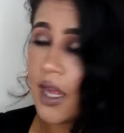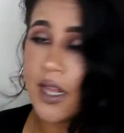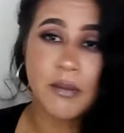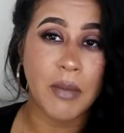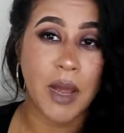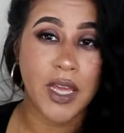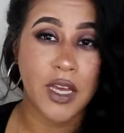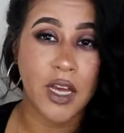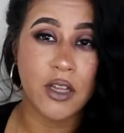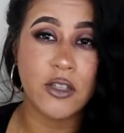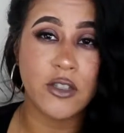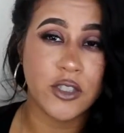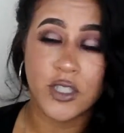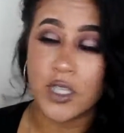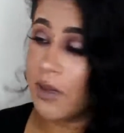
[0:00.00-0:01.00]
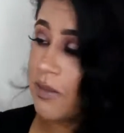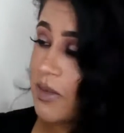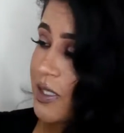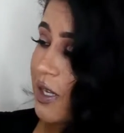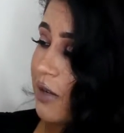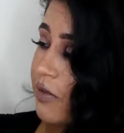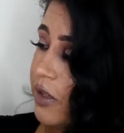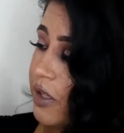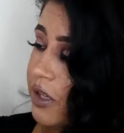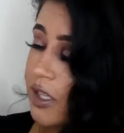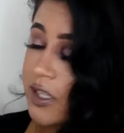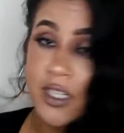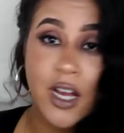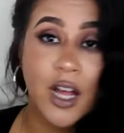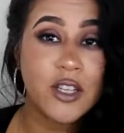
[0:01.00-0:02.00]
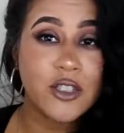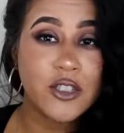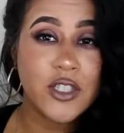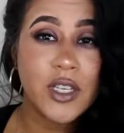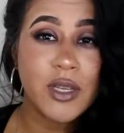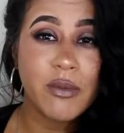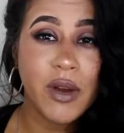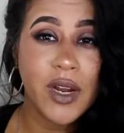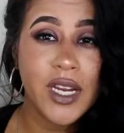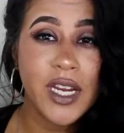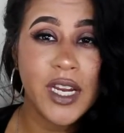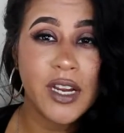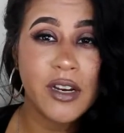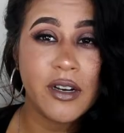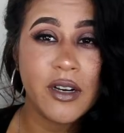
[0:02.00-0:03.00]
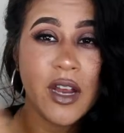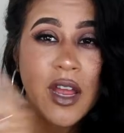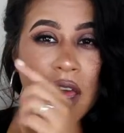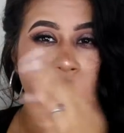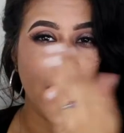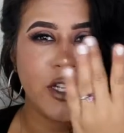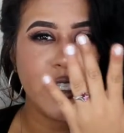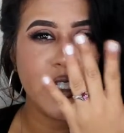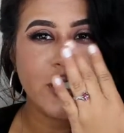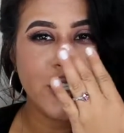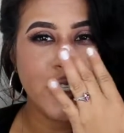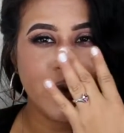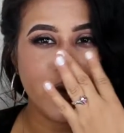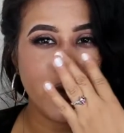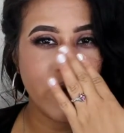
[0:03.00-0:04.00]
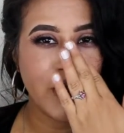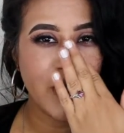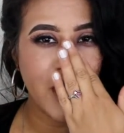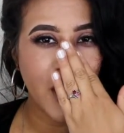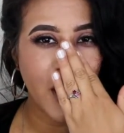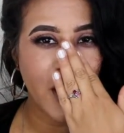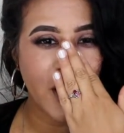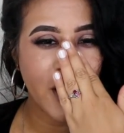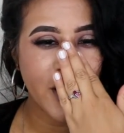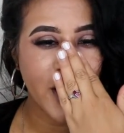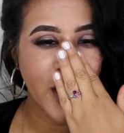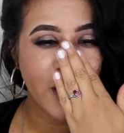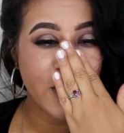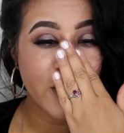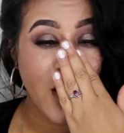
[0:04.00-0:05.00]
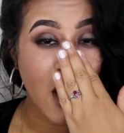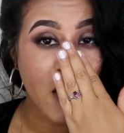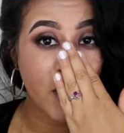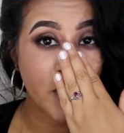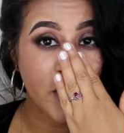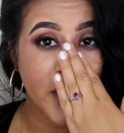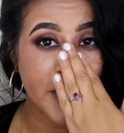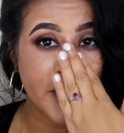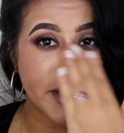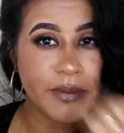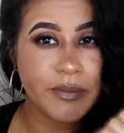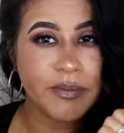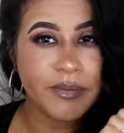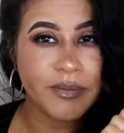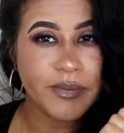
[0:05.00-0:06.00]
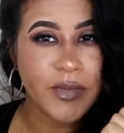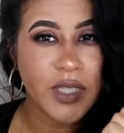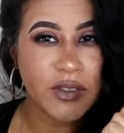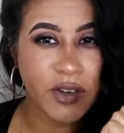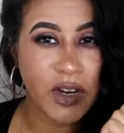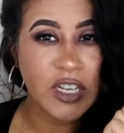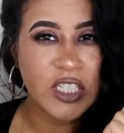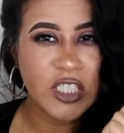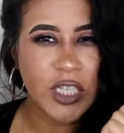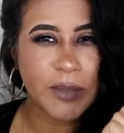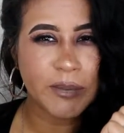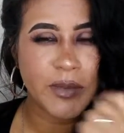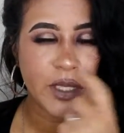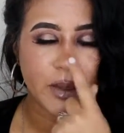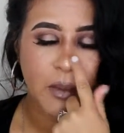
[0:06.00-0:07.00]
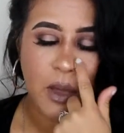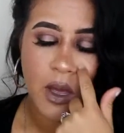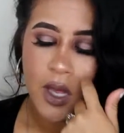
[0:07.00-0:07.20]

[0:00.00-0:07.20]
and my color scheme is definitely like the color scheme right here. And excuse the nails, I haven't beat them, they're very chipped.